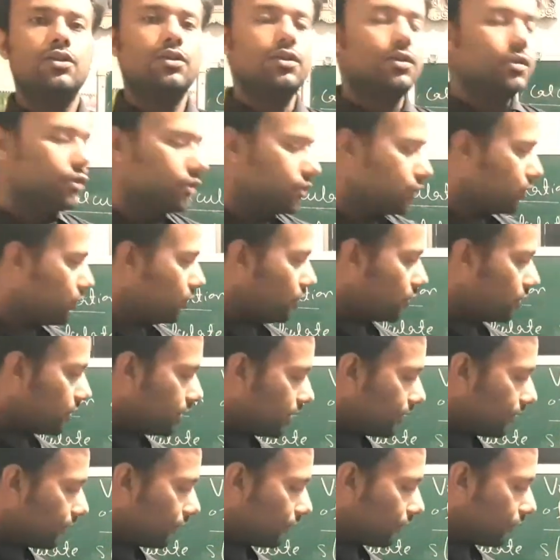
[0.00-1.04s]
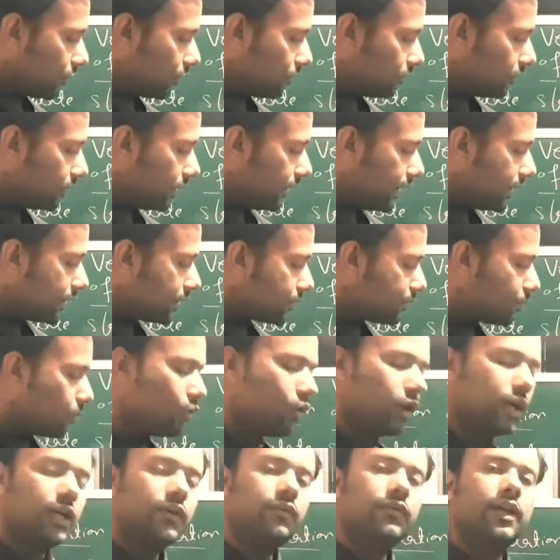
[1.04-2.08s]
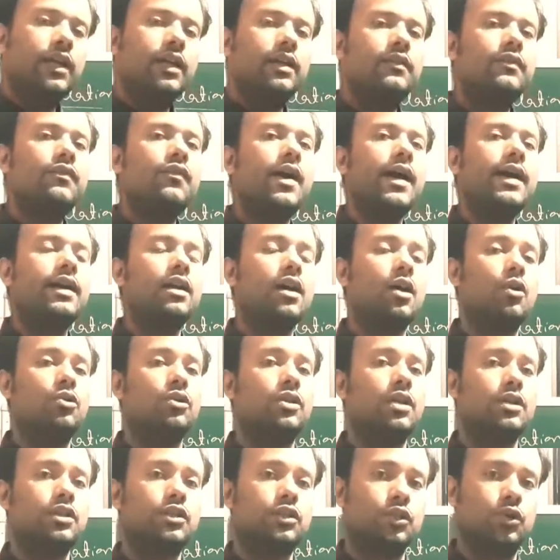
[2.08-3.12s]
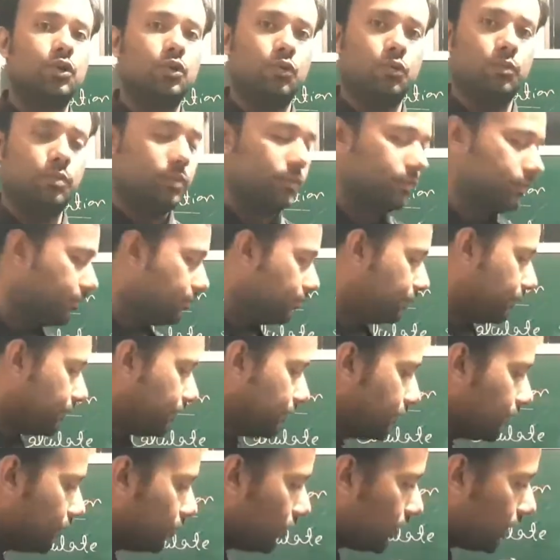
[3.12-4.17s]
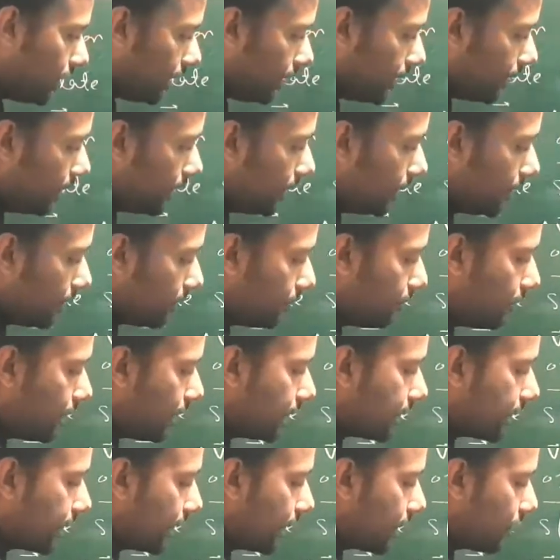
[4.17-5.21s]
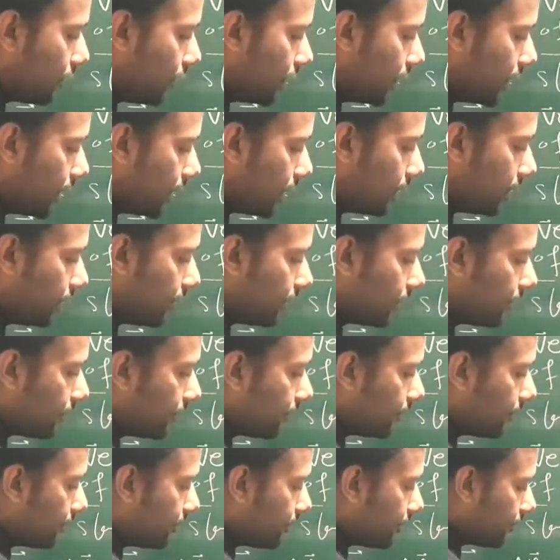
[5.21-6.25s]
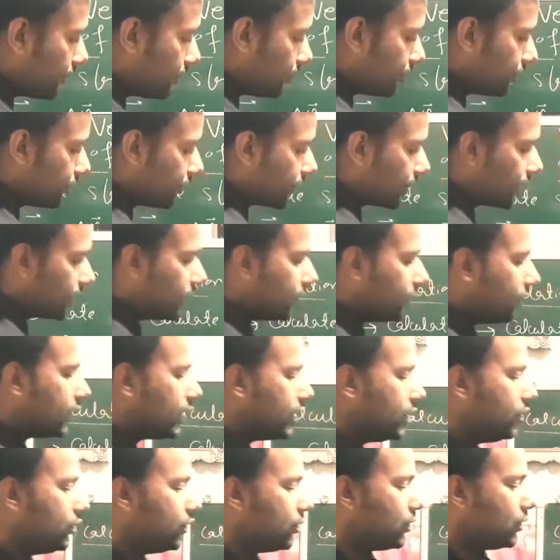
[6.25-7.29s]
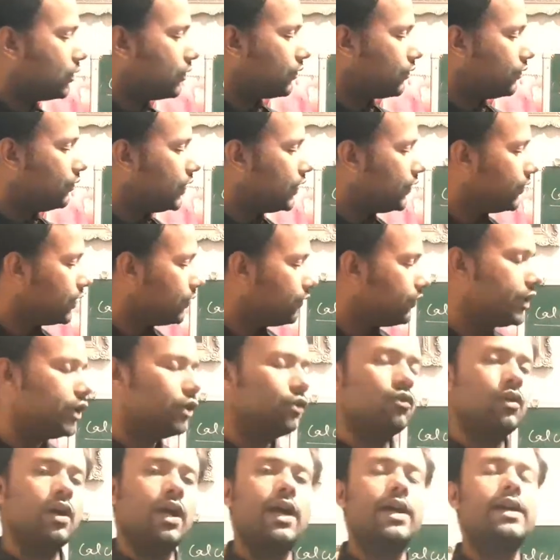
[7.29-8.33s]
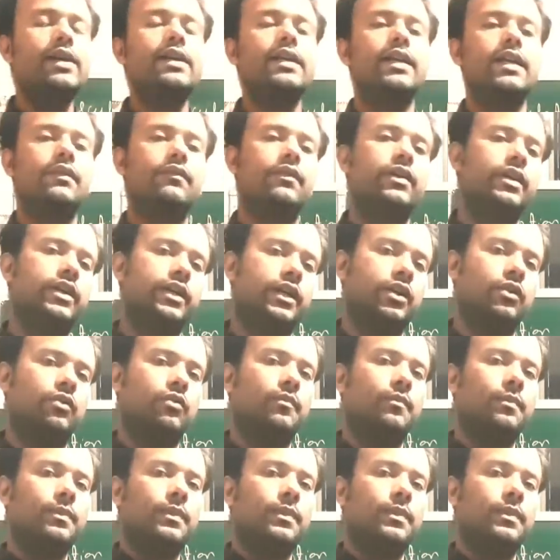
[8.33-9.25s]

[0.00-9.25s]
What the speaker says: So from this point we can find out the slope, okay, by calculating the value of v1 v2 and t1 t2.